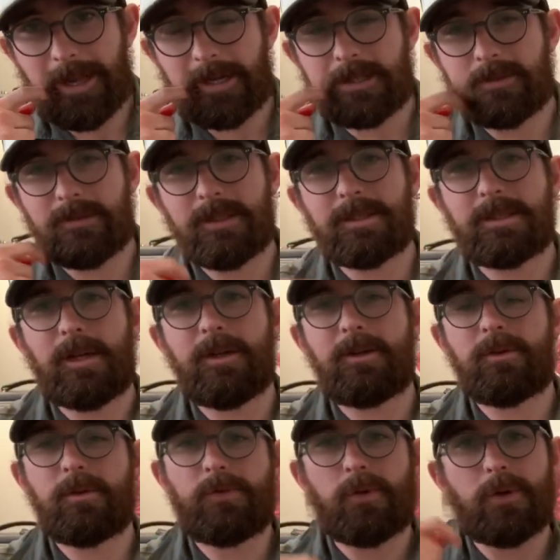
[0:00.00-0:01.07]
Actually, I'm going to tell you
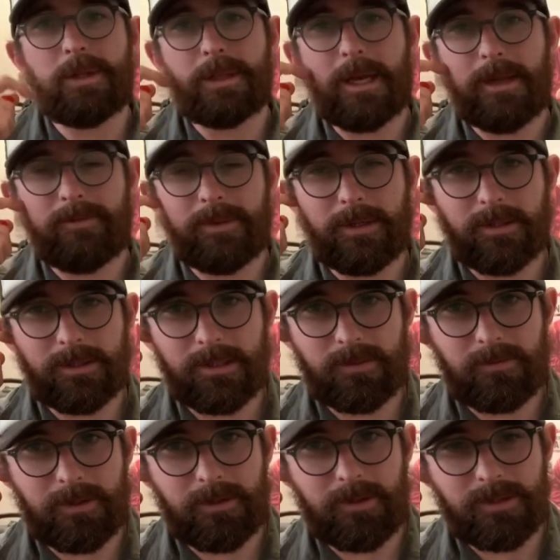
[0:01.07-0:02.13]
to avoid that because it's
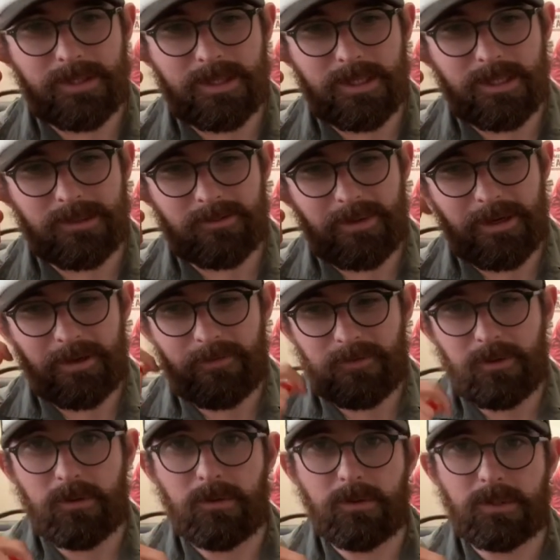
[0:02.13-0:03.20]
one of those things where if
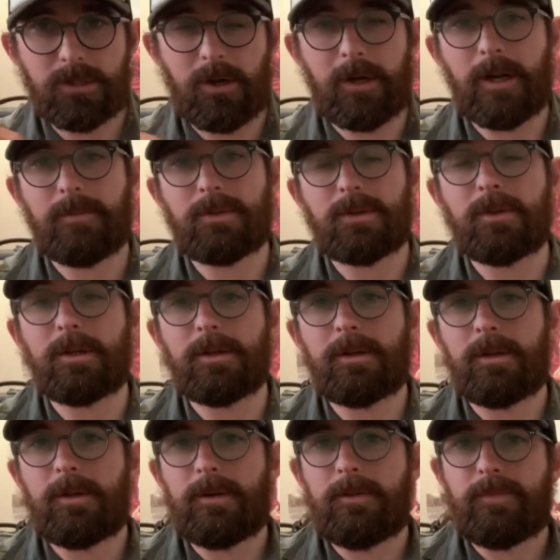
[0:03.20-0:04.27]
you sign up to
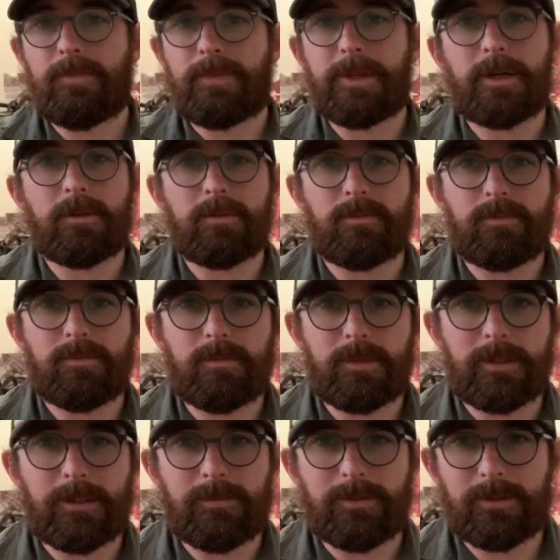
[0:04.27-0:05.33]
it, they'll
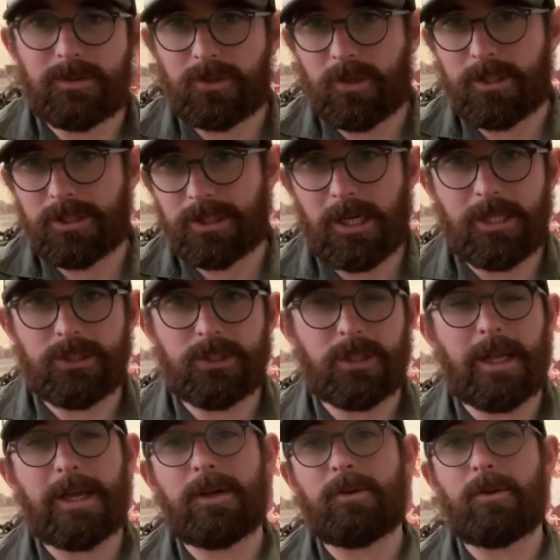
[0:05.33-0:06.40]
try and charge you
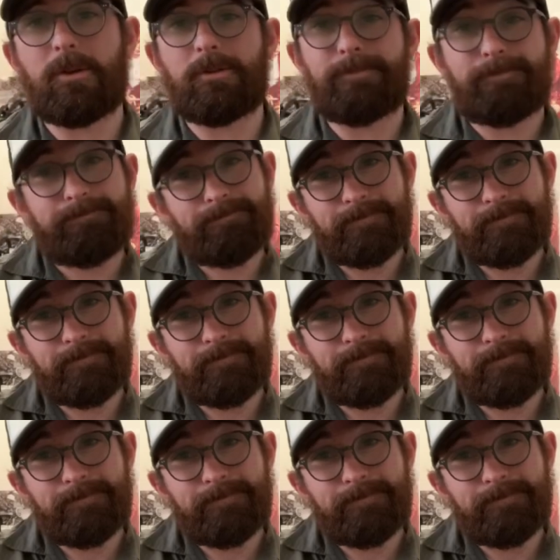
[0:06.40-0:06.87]
later on.